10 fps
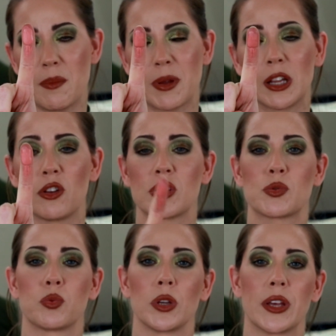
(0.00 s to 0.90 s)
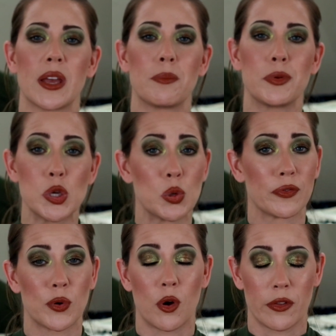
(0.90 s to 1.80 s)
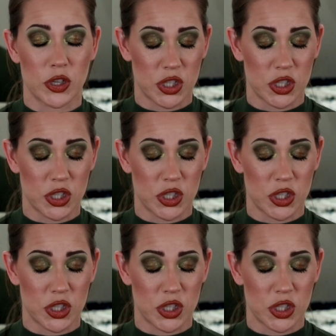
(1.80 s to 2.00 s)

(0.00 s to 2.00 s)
but it looks really beautiful on the